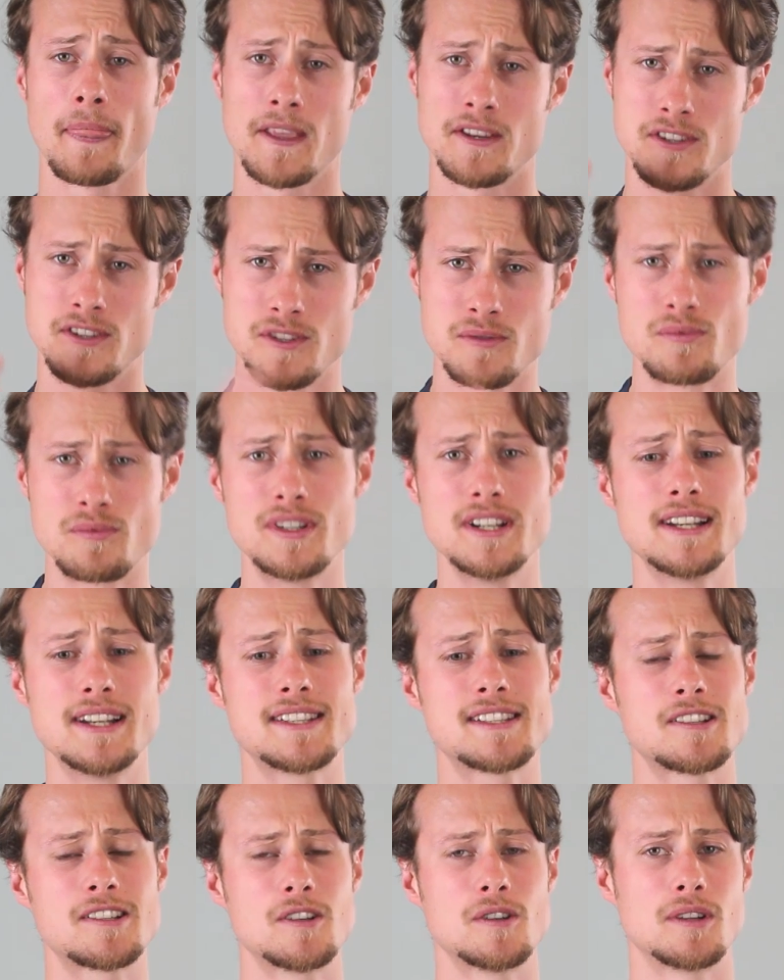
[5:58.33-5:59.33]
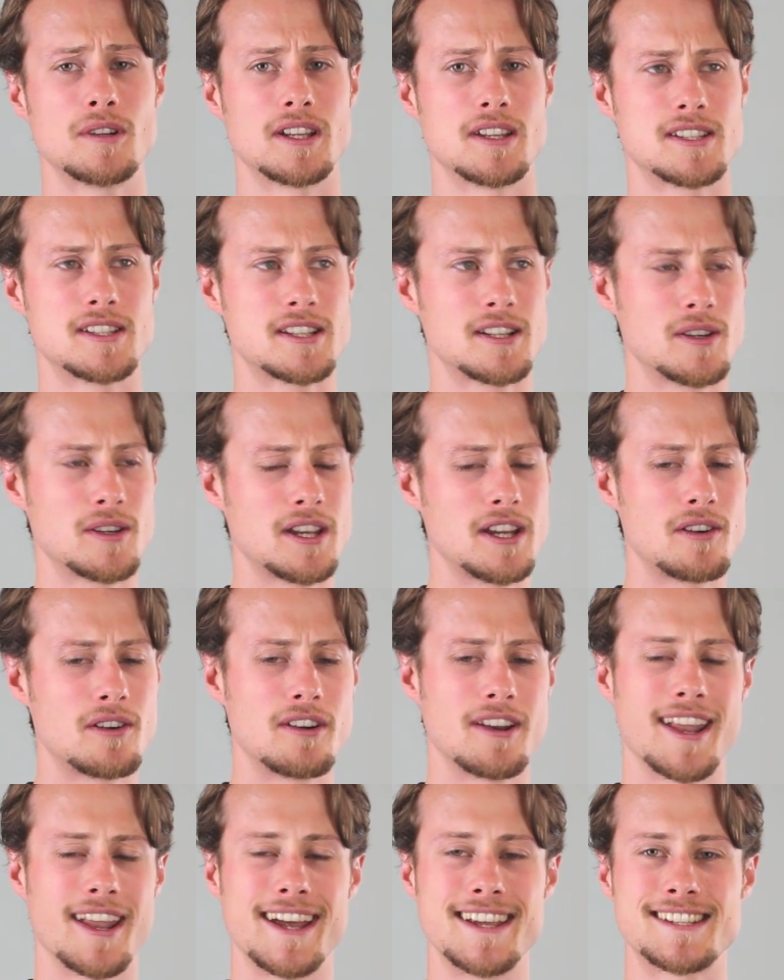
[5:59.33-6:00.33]
Just really slowly until you hear
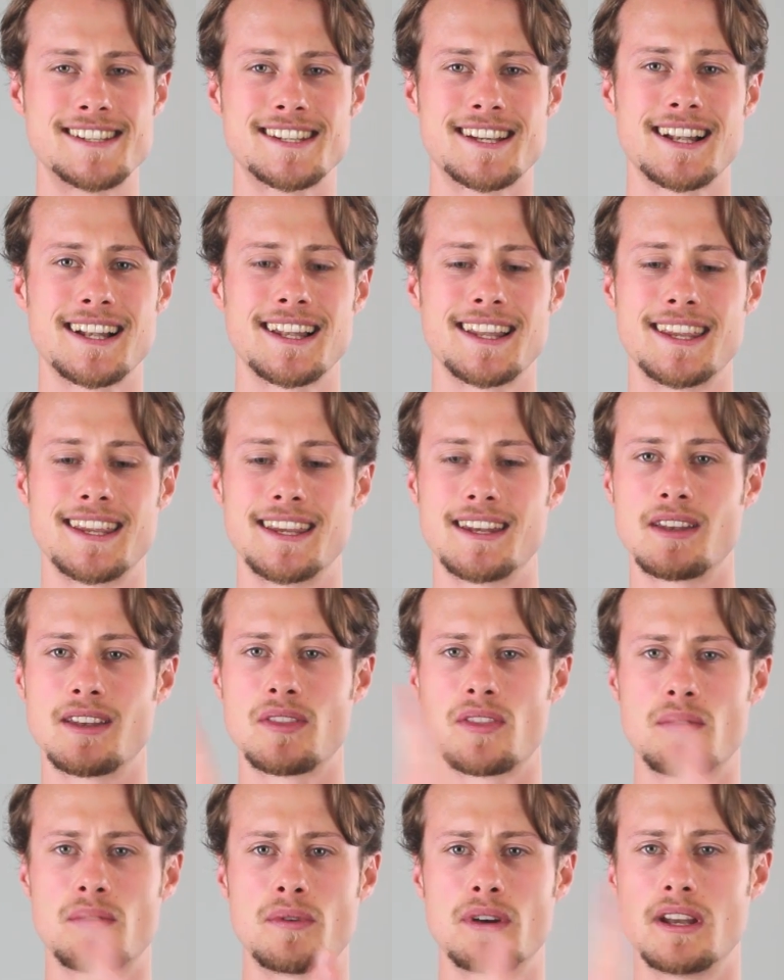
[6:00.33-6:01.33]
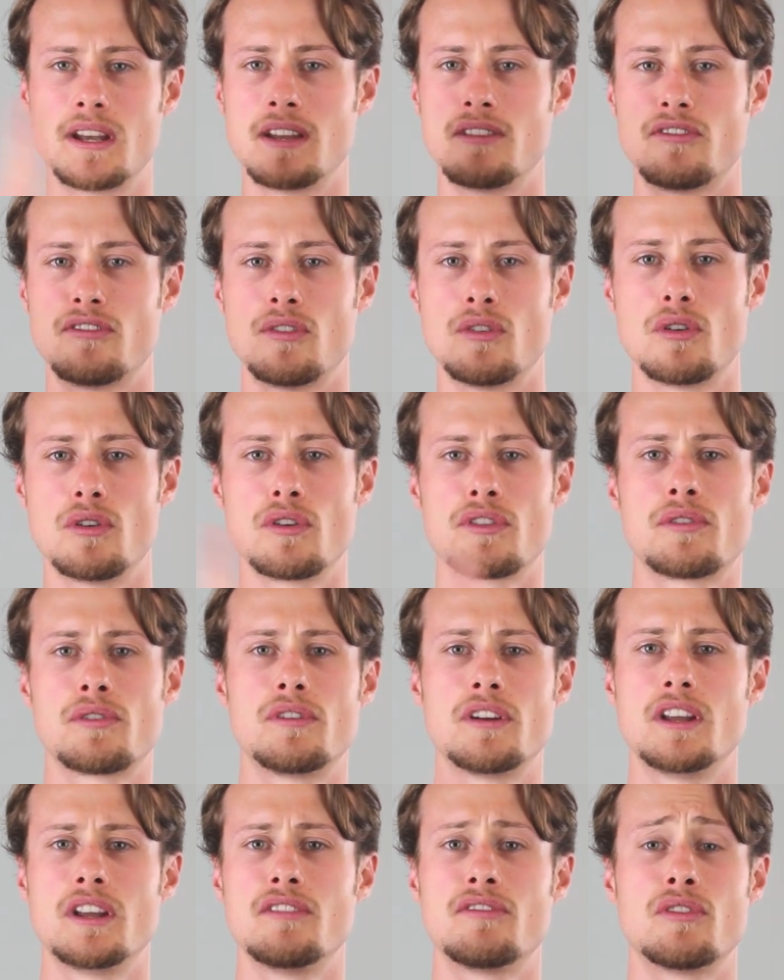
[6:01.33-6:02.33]
a nice, clean
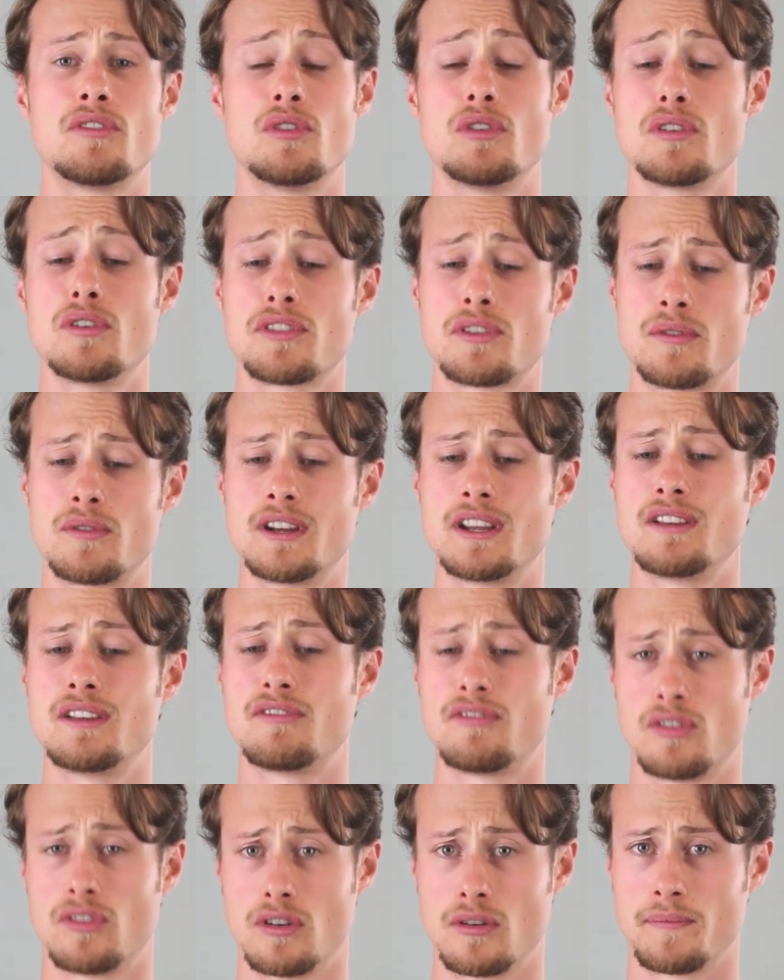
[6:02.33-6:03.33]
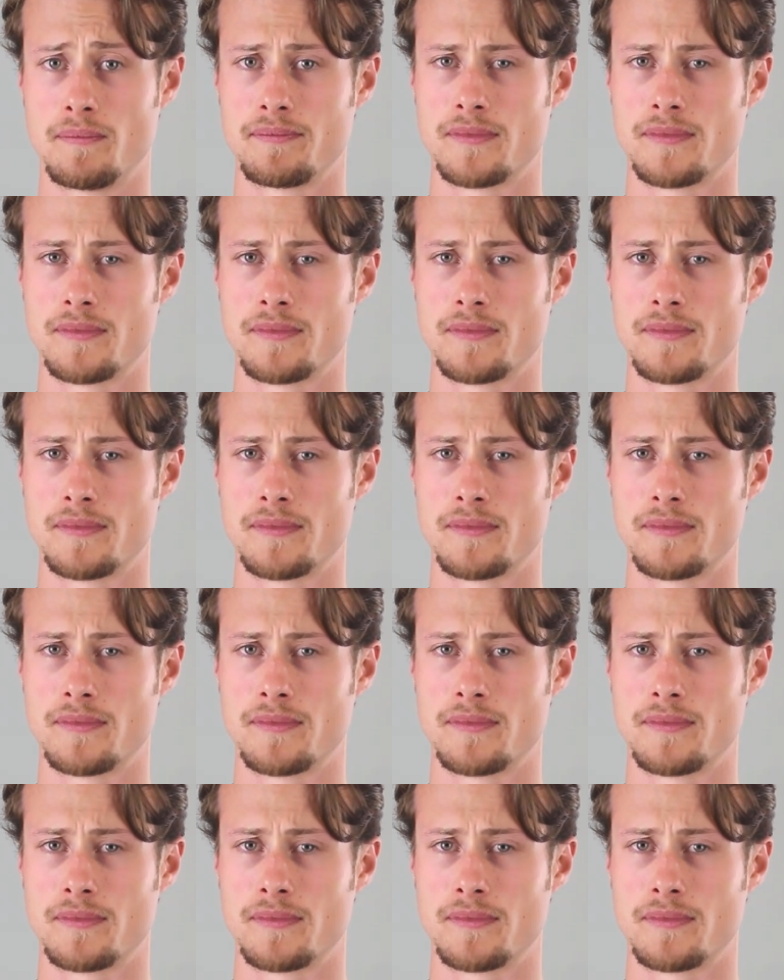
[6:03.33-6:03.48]
3-4-3-4-3-4.